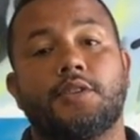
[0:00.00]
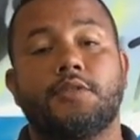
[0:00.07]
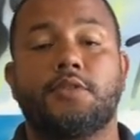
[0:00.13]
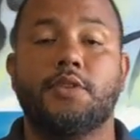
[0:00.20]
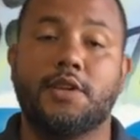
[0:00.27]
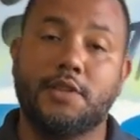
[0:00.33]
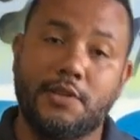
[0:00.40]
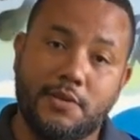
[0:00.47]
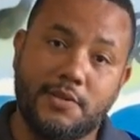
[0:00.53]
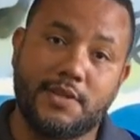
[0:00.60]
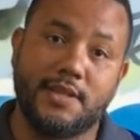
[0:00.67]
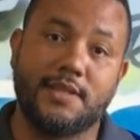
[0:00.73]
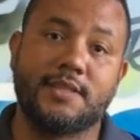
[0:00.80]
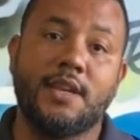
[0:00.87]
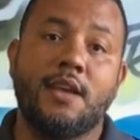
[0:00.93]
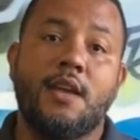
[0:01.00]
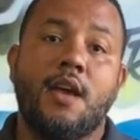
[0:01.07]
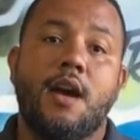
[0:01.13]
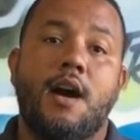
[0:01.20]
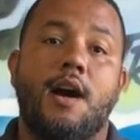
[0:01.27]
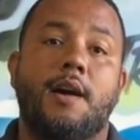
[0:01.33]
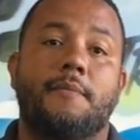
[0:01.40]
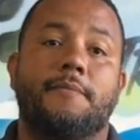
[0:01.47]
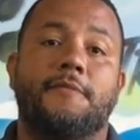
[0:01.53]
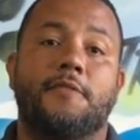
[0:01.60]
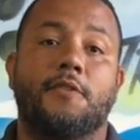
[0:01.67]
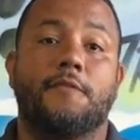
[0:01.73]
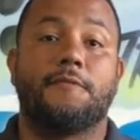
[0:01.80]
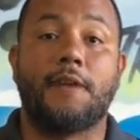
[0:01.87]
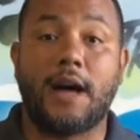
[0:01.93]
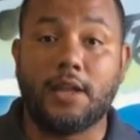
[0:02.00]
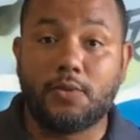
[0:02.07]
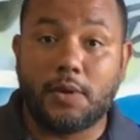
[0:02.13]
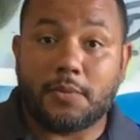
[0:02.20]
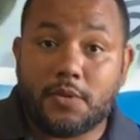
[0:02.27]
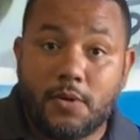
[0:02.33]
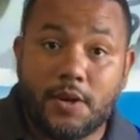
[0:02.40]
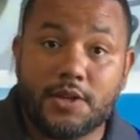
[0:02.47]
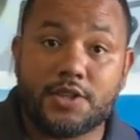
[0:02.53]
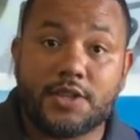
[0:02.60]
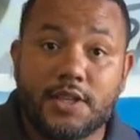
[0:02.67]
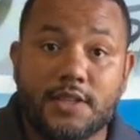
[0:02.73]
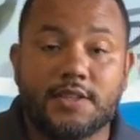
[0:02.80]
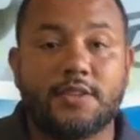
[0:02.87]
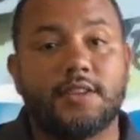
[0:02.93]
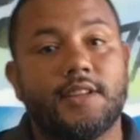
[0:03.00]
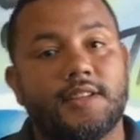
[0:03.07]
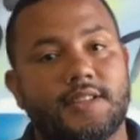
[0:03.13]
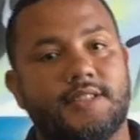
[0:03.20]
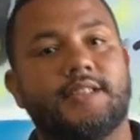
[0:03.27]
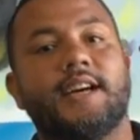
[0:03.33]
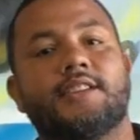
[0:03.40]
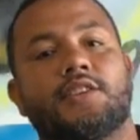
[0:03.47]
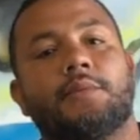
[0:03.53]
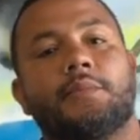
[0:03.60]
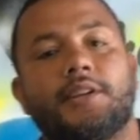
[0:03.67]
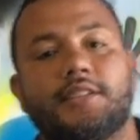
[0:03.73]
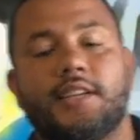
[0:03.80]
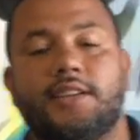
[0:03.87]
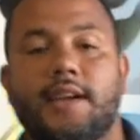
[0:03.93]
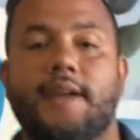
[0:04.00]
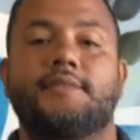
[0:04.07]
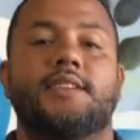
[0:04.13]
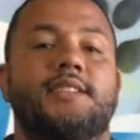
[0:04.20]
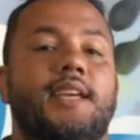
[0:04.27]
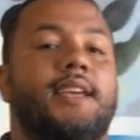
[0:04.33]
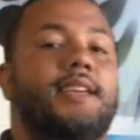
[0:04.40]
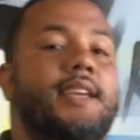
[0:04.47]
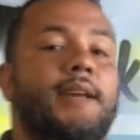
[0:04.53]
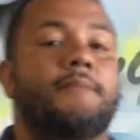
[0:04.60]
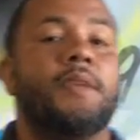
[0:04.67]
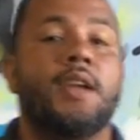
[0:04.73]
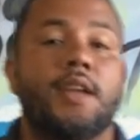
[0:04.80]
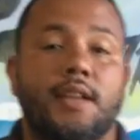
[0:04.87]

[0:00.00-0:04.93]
You can use this for follow-up questions so that it's not so much that you have to take in.